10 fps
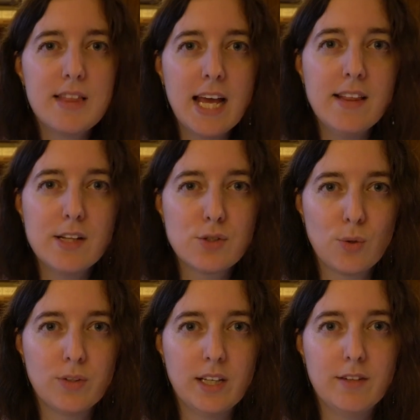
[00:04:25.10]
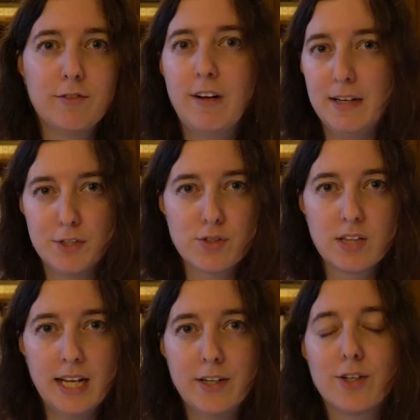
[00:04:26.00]
They then sold it 5 years
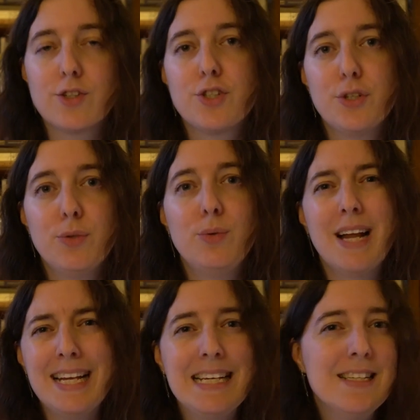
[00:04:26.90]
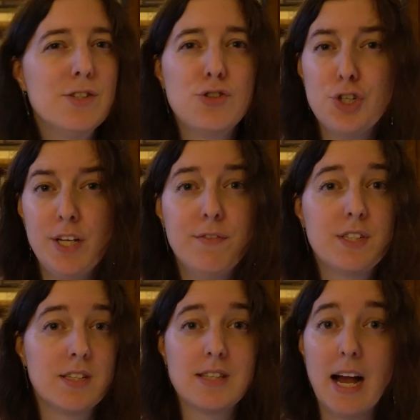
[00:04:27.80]
later to Nike's
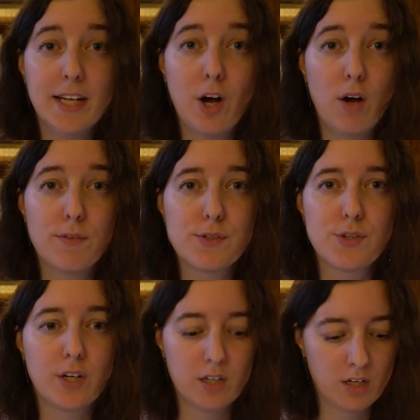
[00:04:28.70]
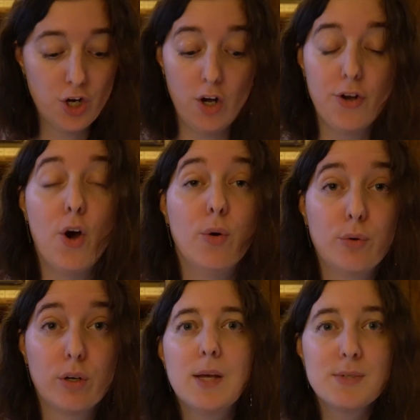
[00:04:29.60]
chief design officer, John
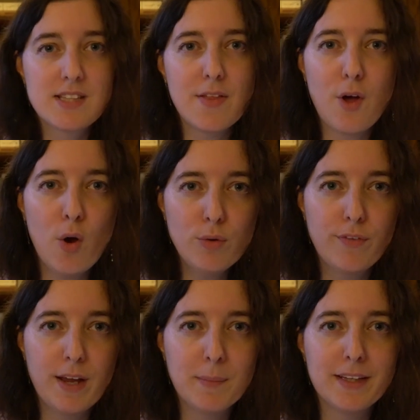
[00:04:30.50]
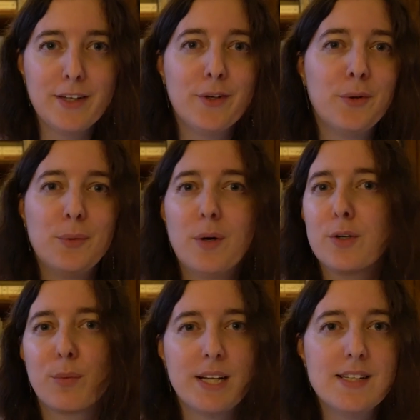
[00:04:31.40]
Hoke. It was then the Hoke family who
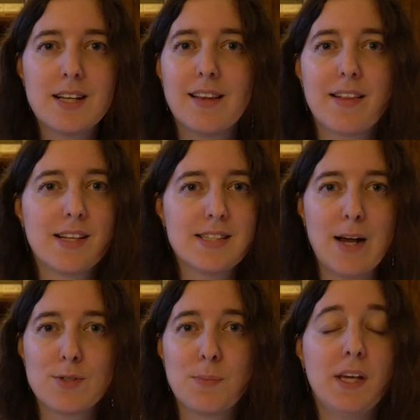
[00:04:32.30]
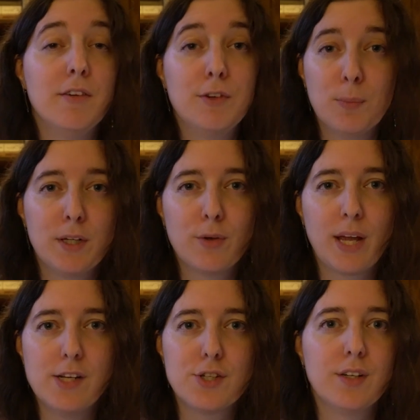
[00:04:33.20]
agreed to let this house be a filming
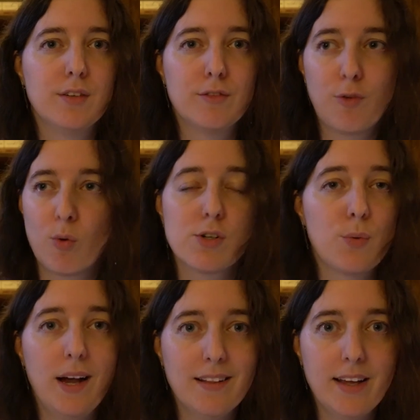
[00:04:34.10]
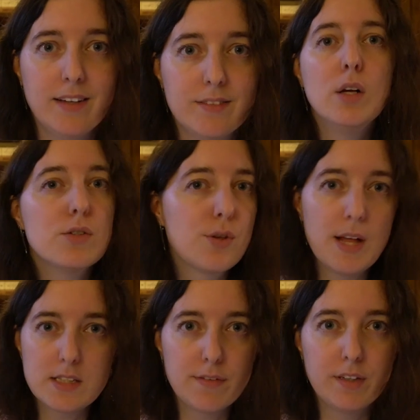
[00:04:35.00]
location for Twilight. So
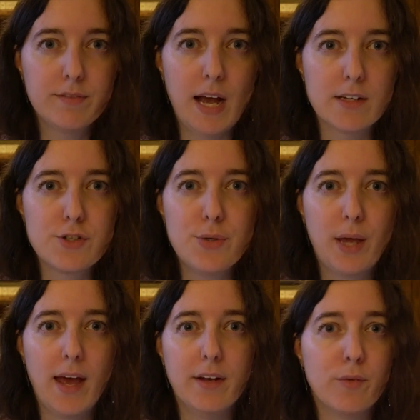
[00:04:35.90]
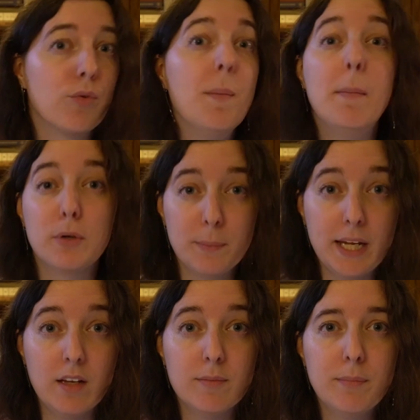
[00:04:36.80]
that's a fun fact you can remember
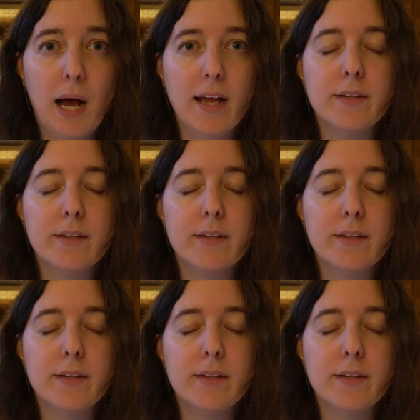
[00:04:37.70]
me by.